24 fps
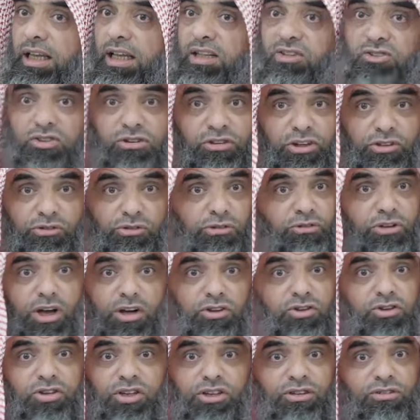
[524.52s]
It's an
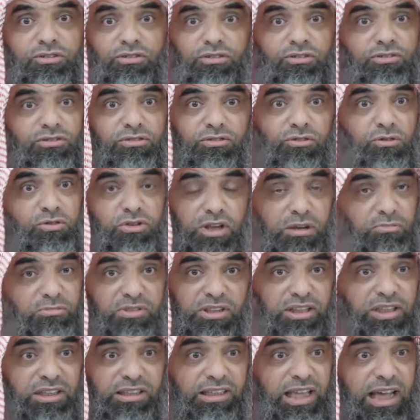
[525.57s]
introduction to
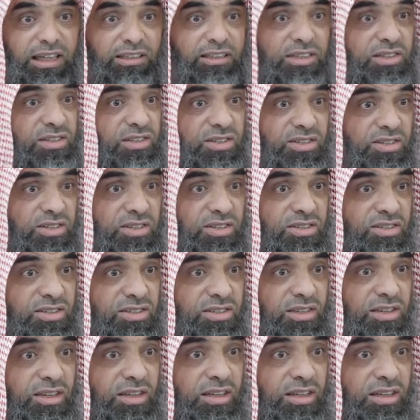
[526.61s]
something that is